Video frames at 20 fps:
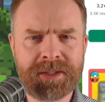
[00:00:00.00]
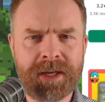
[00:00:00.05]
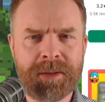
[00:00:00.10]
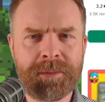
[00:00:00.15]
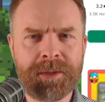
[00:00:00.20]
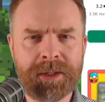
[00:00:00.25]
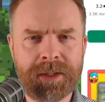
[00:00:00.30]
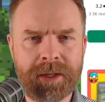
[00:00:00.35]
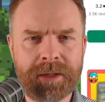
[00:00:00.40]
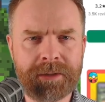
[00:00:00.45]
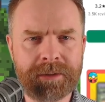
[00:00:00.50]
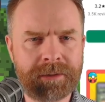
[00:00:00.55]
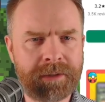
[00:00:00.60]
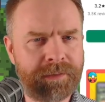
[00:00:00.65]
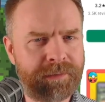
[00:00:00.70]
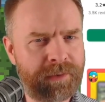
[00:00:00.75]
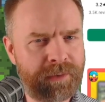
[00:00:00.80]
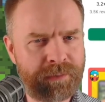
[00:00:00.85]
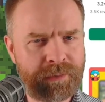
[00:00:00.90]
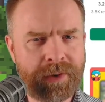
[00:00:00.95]
emulator, and
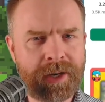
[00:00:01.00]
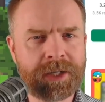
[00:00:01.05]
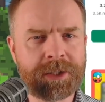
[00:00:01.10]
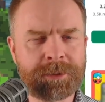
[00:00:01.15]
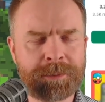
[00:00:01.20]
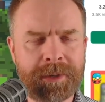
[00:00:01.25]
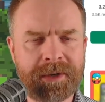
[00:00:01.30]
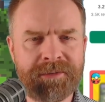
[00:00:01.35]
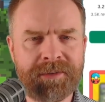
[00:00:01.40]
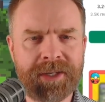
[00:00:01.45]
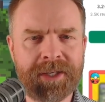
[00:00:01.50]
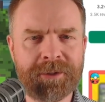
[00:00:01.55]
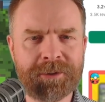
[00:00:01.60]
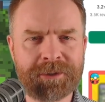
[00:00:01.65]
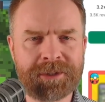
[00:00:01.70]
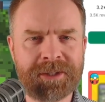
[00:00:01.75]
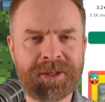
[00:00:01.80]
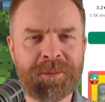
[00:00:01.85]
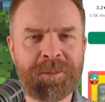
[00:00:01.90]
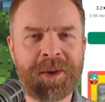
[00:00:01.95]
if you've watched my
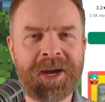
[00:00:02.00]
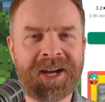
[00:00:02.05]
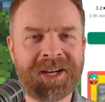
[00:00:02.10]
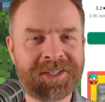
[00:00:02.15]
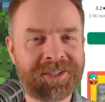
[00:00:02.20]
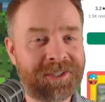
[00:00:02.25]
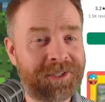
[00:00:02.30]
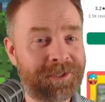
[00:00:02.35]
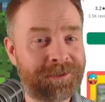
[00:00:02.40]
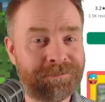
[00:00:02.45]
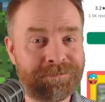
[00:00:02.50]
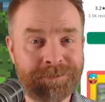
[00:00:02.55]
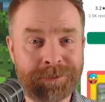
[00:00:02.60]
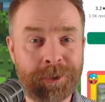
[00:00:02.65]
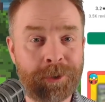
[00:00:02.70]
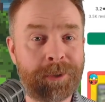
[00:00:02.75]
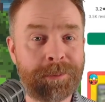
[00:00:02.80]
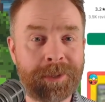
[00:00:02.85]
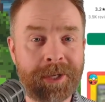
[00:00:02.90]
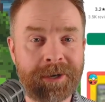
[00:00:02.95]
videos in the past, you
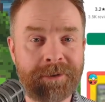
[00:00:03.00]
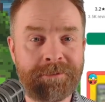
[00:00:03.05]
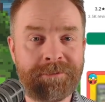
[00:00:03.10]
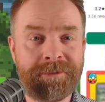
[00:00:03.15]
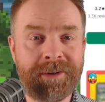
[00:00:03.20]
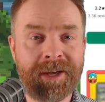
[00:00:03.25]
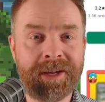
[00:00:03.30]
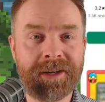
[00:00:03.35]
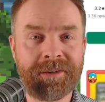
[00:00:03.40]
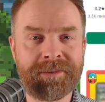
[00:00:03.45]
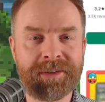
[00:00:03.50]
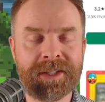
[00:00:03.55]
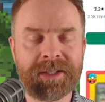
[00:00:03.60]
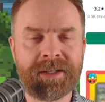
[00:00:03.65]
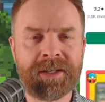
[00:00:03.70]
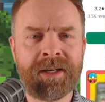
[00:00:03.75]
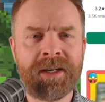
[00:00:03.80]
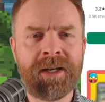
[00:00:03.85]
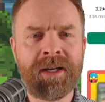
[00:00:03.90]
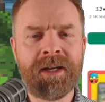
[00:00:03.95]
know I'm not a fan of it.